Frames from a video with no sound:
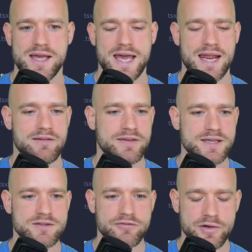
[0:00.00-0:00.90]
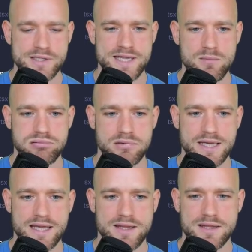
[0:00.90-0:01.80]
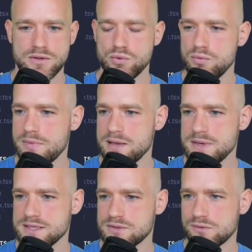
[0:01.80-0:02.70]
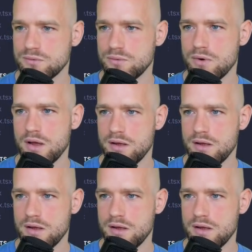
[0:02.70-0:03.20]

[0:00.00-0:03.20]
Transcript: And I think the first step we can do maybe is to